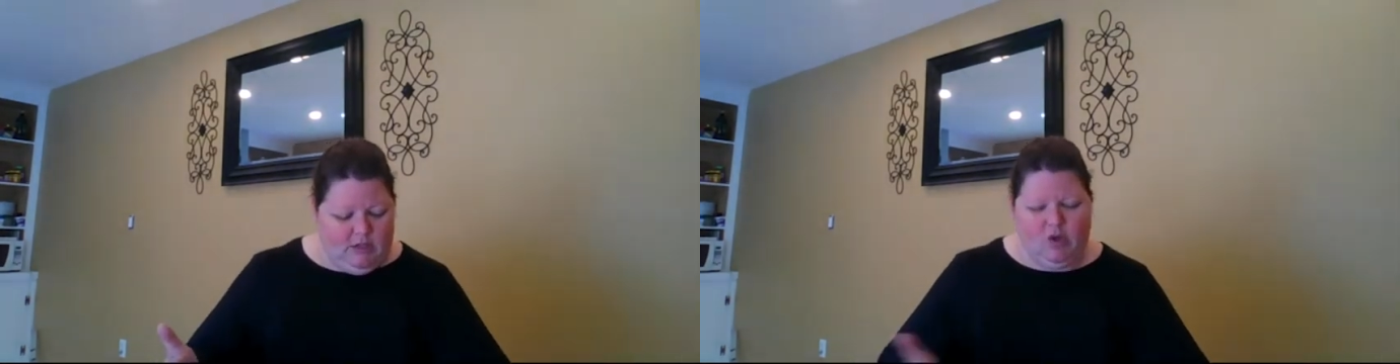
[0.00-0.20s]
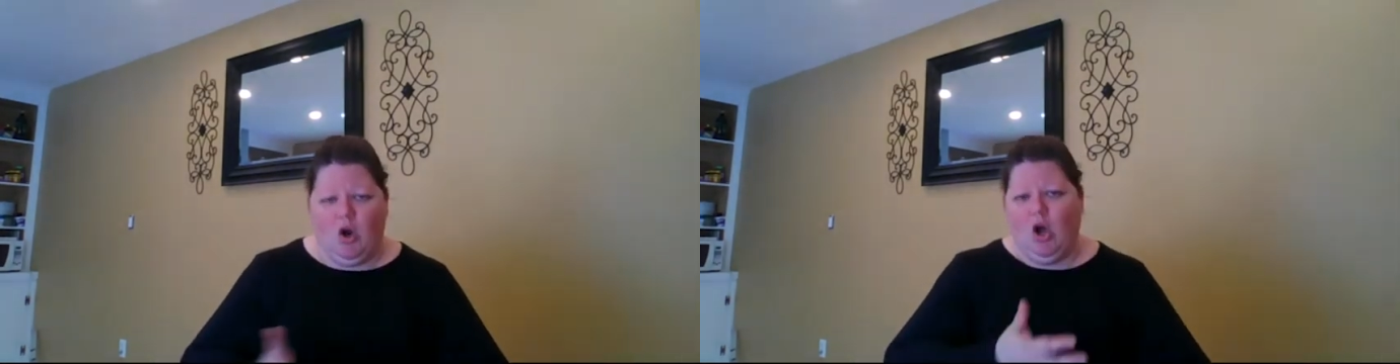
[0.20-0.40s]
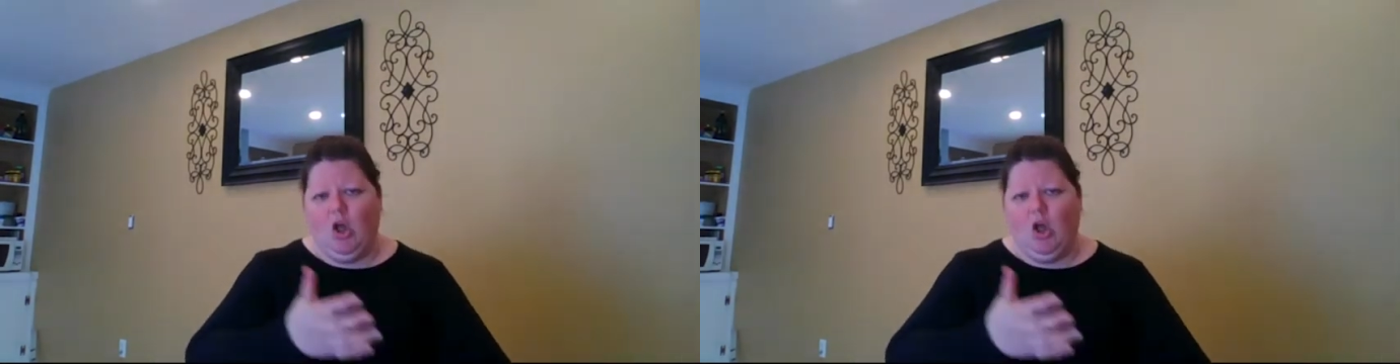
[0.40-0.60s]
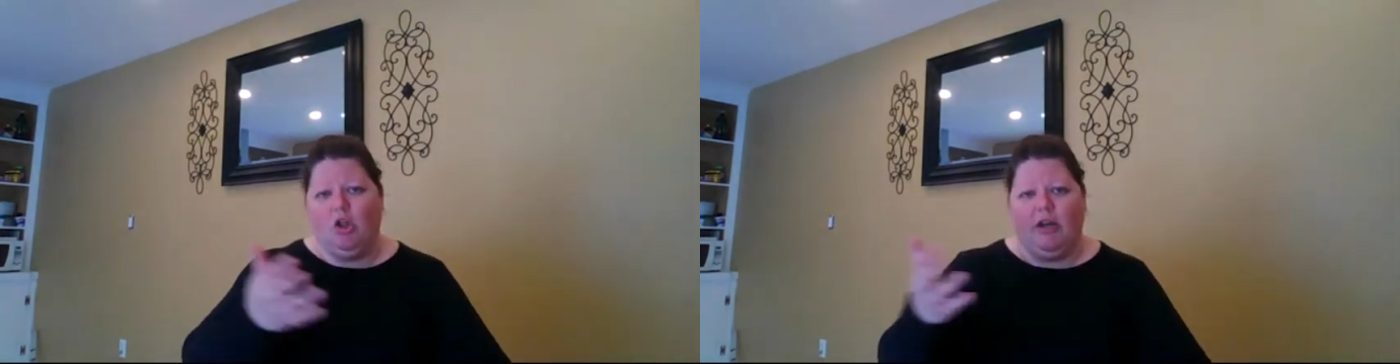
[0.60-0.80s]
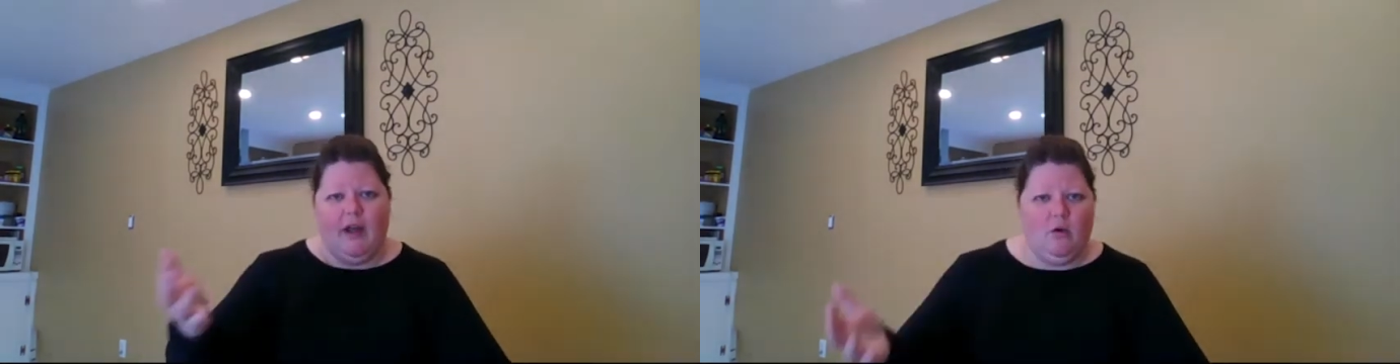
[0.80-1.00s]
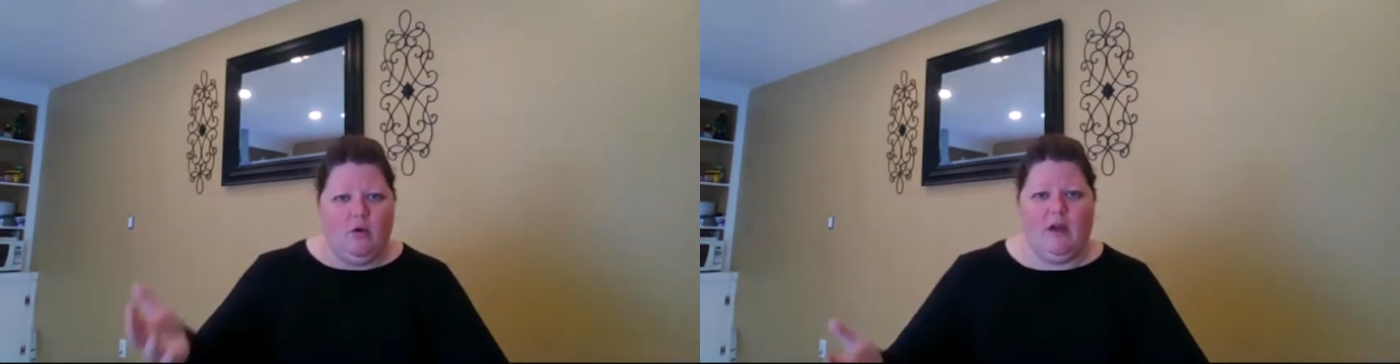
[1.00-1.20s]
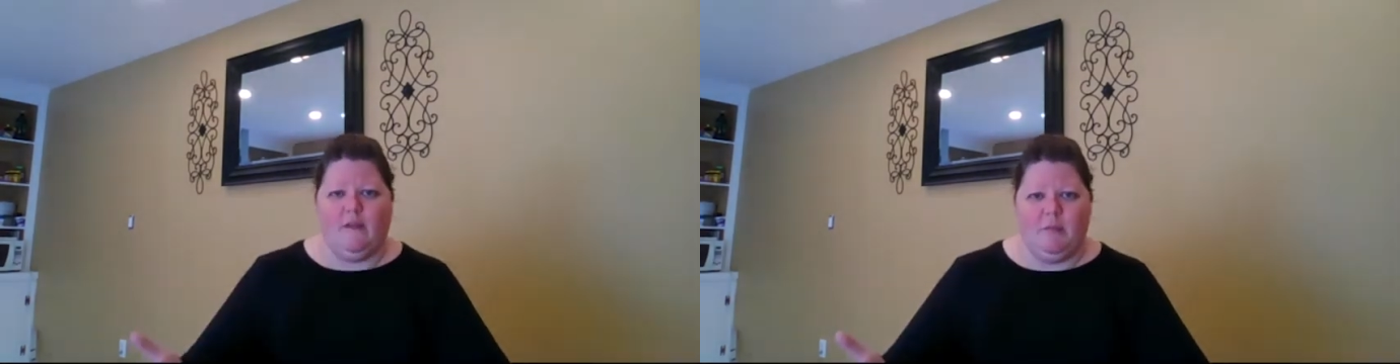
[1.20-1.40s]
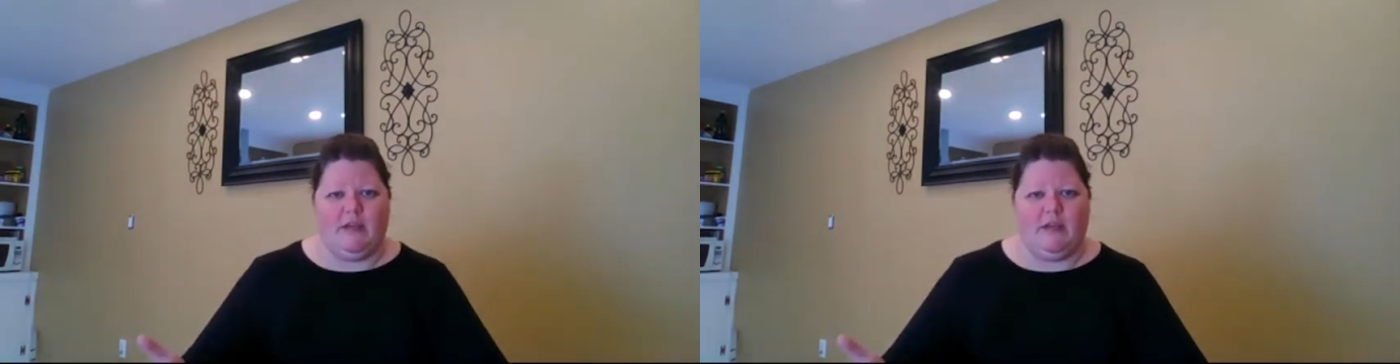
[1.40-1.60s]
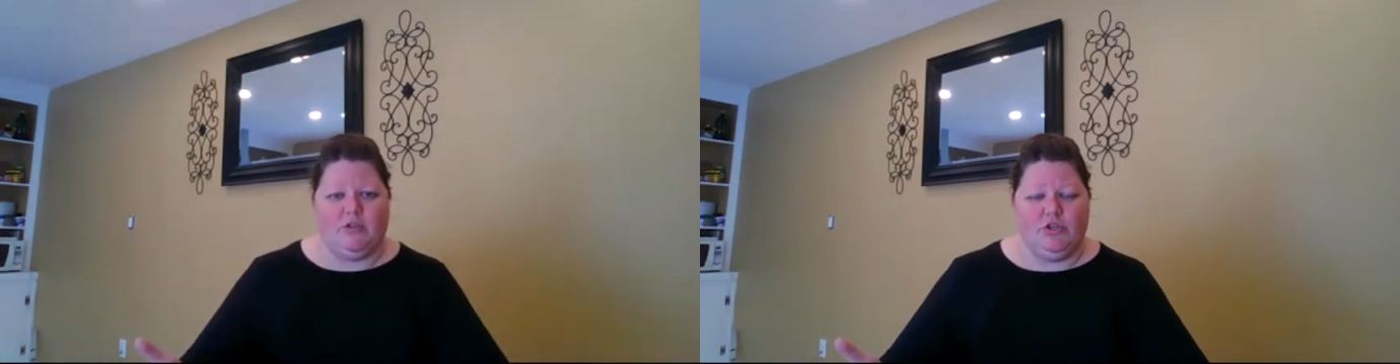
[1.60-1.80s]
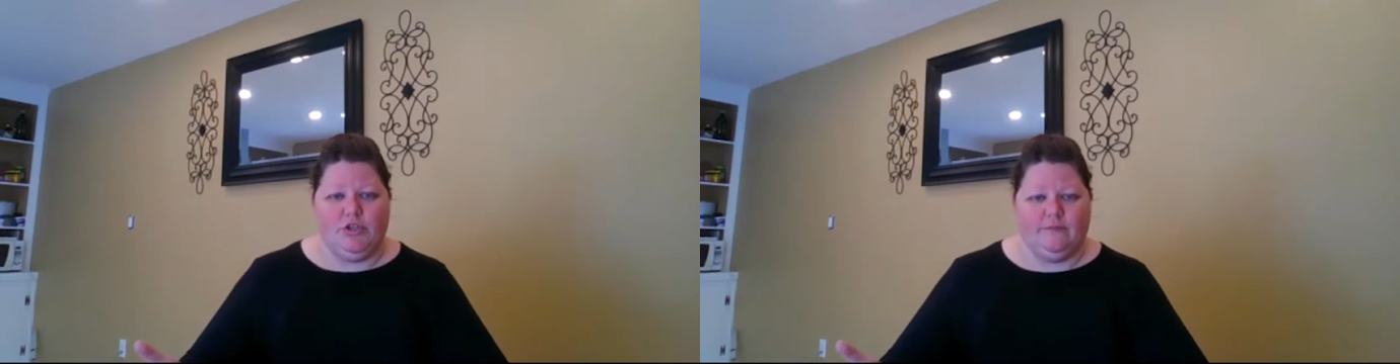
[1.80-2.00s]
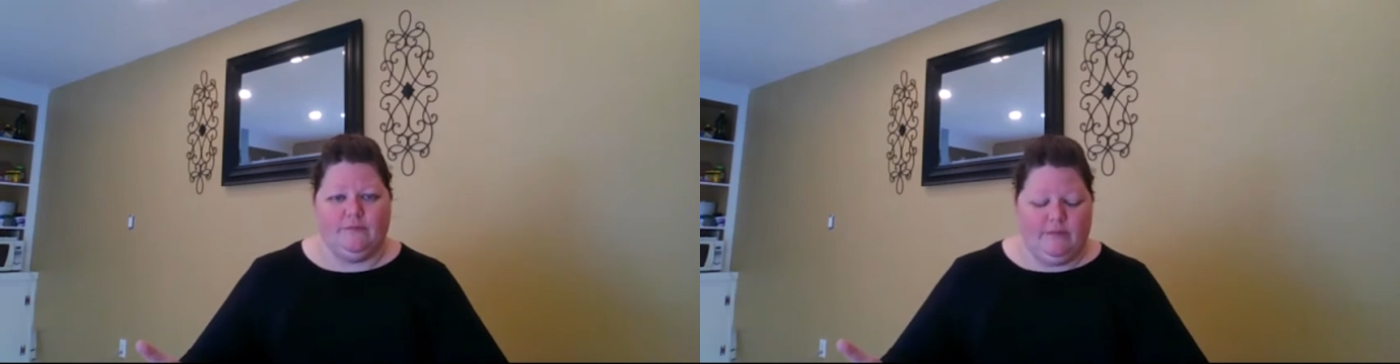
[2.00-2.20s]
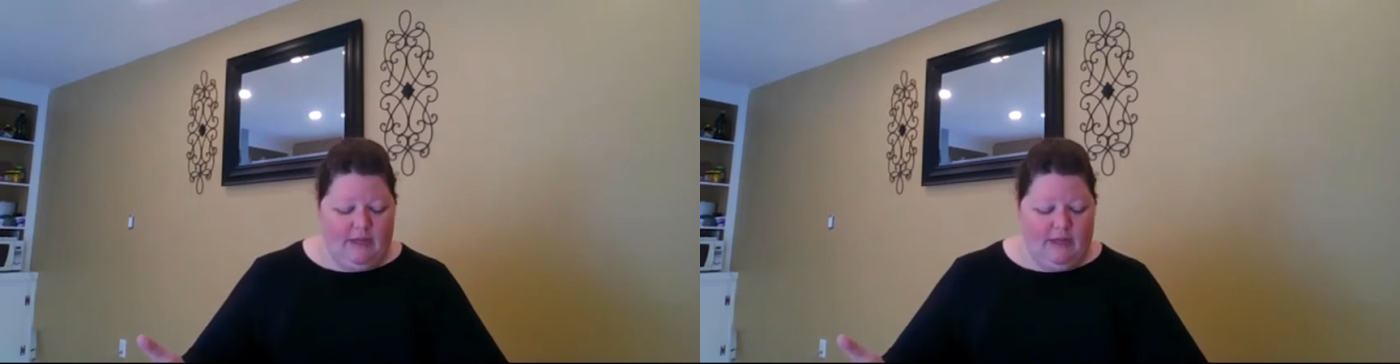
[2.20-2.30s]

they're all on the beach,